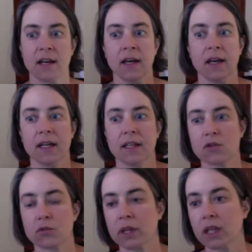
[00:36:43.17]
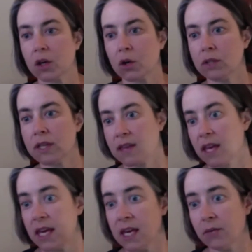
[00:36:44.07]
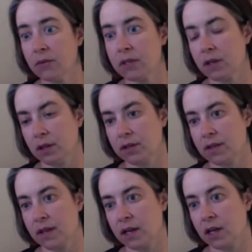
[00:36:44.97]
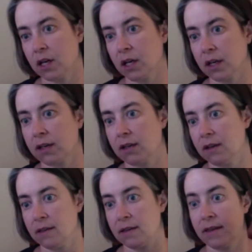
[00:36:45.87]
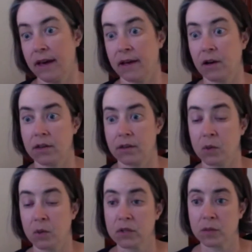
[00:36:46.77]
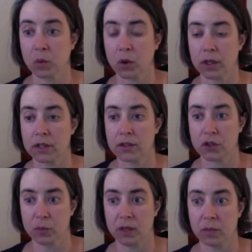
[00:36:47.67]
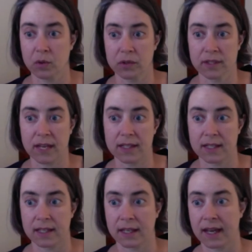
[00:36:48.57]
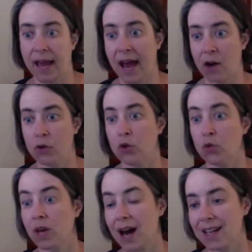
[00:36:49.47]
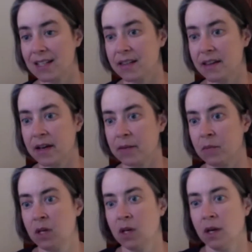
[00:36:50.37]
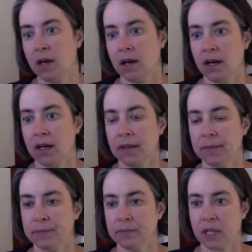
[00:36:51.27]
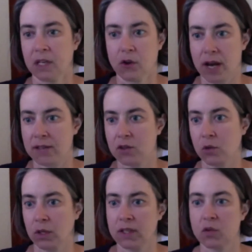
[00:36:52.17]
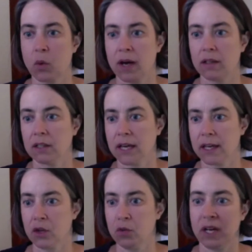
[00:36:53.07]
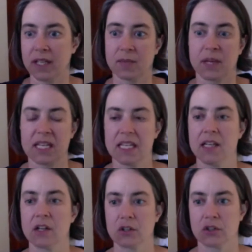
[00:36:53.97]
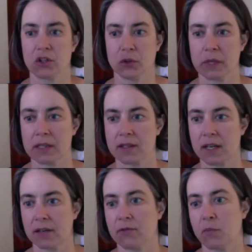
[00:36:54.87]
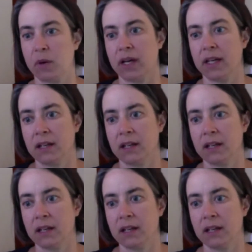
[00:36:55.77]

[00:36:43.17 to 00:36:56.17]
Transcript: it's really only the key results that are the most important to be presenting, how you got to them. In grad school as well, like you might spend years doing stuff, but